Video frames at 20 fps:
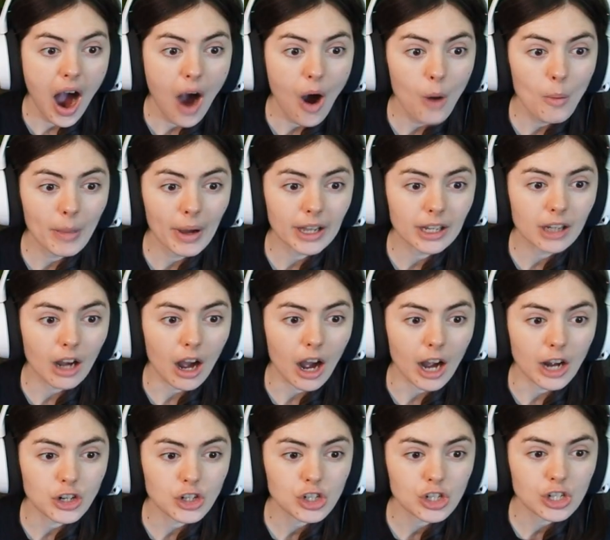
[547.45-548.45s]
Oh my
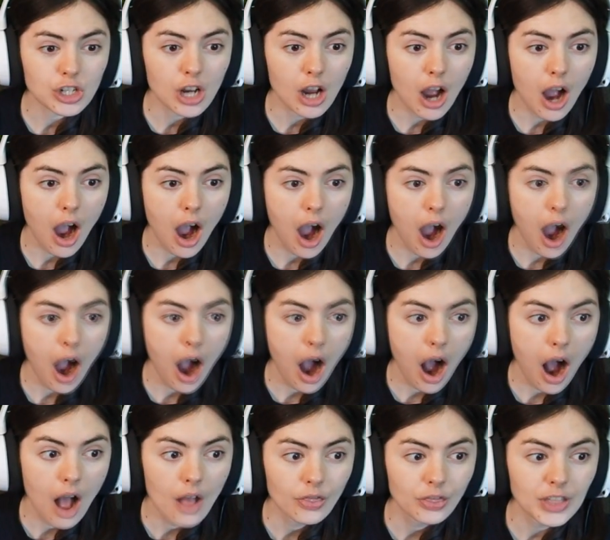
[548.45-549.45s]
gosh.
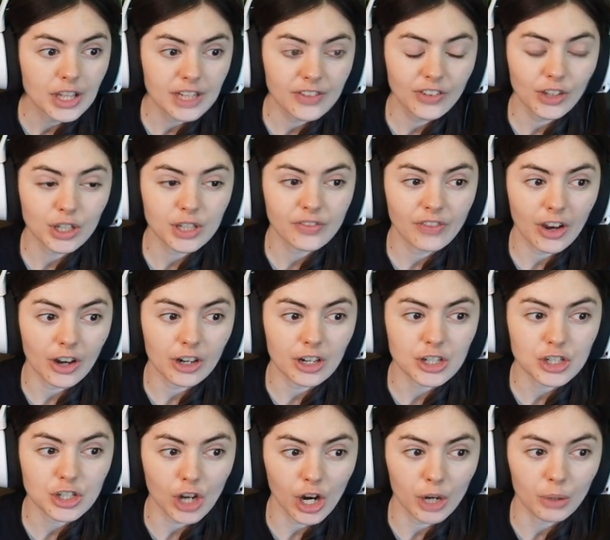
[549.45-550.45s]
This feels very
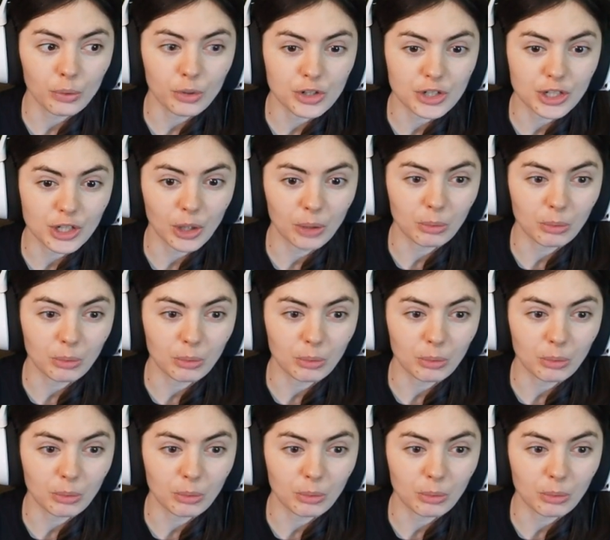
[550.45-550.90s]
Star Wars The Old